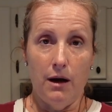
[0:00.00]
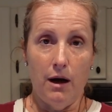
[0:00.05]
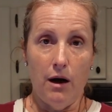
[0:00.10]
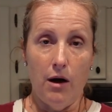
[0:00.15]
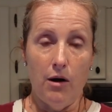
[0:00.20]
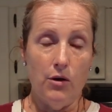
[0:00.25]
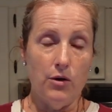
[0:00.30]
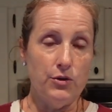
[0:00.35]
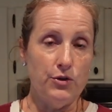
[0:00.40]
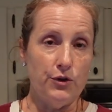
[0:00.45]

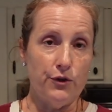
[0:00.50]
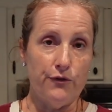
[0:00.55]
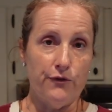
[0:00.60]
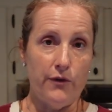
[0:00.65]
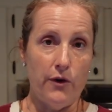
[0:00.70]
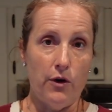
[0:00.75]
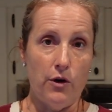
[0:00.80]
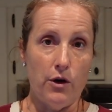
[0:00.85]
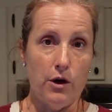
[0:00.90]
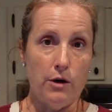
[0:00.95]
on your
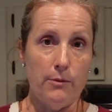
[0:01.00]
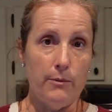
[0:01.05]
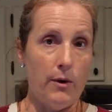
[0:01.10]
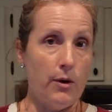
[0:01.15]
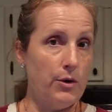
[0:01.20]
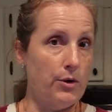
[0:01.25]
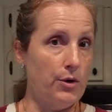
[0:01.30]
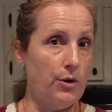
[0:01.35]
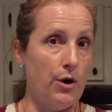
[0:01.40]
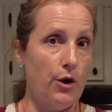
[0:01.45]
farm
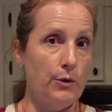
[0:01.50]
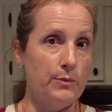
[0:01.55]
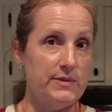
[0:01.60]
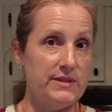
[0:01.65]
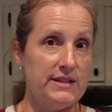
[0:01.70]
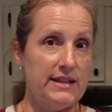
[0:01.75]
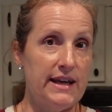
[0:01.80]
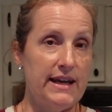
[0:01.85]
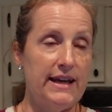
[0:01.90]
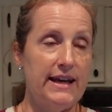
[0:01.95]
or your
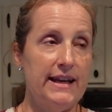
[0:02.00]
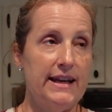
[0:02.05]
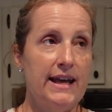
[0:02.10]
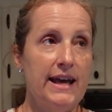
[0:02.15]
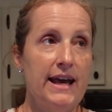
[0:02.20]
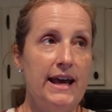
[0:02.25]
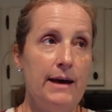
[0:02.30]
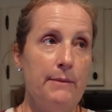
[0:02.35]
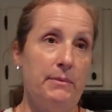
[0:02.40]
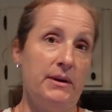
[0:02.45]
homestead,
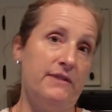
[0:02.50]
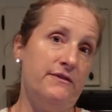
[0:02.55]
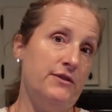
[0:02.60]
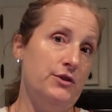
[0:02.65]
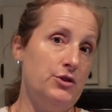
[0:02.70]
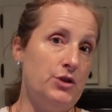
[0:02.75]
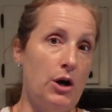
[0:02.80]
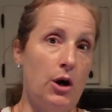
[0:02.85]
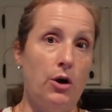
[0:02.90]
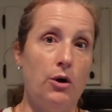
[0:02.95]
but if you
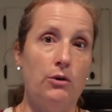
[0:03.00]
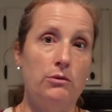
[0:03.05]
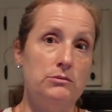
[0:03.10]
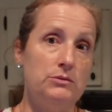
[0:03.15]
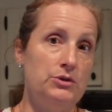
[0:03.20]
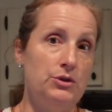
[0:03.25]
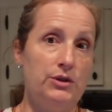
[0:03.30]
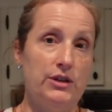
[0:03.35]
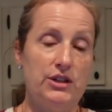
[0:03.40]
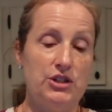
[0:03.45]
don't,
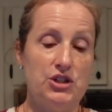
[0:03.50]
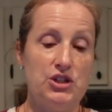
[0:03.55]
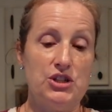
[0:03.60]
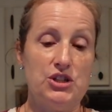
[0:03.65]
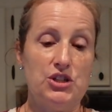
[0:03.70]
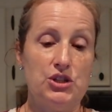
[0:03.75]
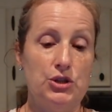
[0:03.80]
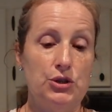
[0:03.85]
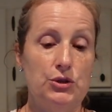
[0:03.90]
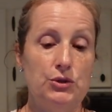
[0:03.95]
you can
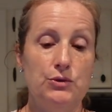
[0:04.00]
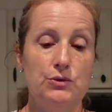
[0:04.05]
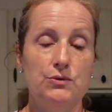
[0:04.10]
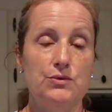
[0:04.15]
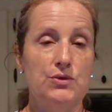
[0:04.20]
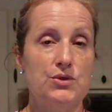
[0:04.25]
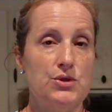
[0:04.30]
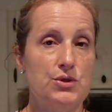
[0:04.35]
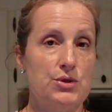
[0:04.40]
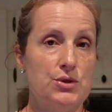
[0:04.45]
just
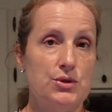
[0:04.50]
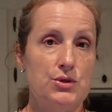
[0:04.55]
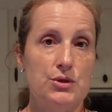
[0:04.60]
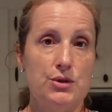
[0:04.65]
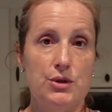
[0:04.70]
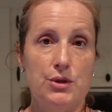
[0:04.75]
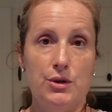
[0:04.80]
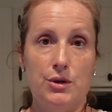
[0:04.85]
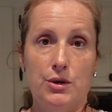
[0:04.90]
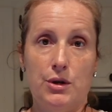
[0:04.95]
use,
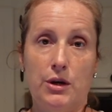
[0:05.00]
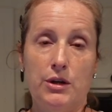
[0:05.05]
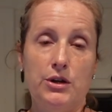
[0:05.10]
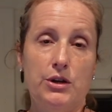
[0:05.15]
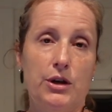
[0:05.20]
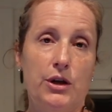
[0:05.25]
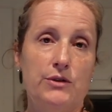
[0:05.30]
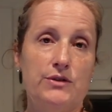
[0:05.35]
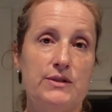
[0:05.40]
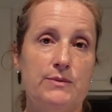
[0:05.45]

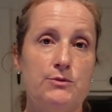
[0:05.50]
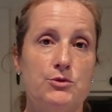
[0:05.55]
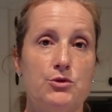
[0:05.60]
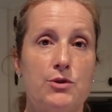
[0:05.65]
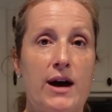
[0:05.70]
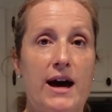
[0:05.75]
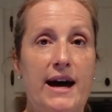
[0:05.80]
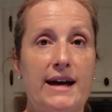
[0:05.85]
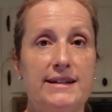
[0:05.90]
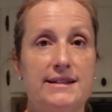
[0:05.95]
some
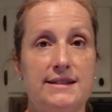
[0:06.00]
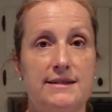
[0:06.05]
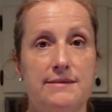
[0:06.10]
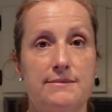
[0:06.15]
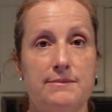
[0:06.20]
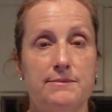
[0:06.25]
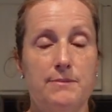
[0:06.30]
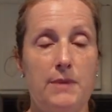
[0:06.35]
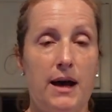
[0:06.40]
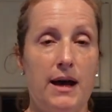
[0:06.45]
dried
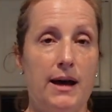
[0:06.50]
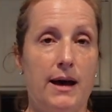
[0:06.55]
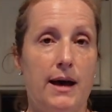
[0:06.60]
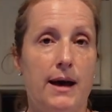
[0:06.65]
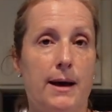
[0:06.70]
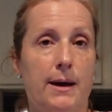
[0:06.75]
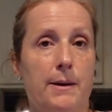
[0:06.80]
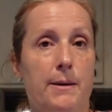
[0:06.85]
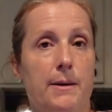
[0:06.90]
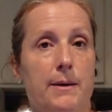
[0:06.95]

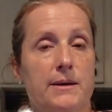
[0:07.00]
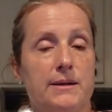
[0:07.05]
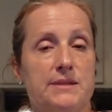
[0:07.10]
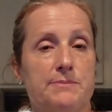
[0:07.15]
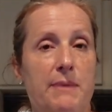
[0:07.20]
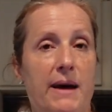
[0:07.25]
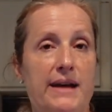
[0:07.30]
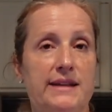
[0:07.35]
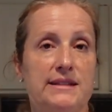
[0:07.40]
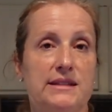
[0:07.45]

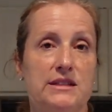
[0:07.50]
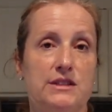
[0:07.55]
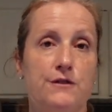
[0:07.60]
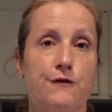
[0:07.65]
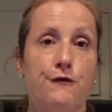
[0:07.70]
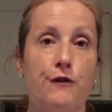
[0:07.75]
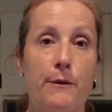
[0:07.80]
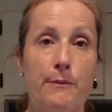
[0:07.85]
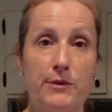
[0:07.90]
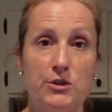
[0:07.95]
spices
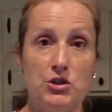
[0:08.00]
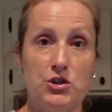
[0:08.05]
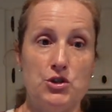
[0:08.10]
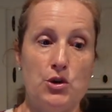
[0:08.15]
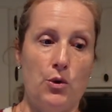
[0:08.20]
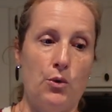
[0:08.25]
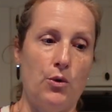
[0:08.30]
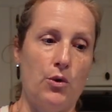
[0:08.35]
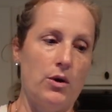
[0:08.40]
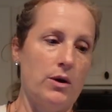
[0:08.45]
from the
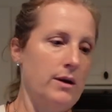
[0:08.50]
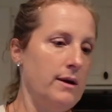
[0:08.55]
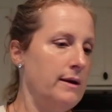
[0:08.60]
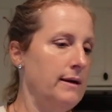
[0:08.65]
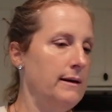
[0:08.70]
store.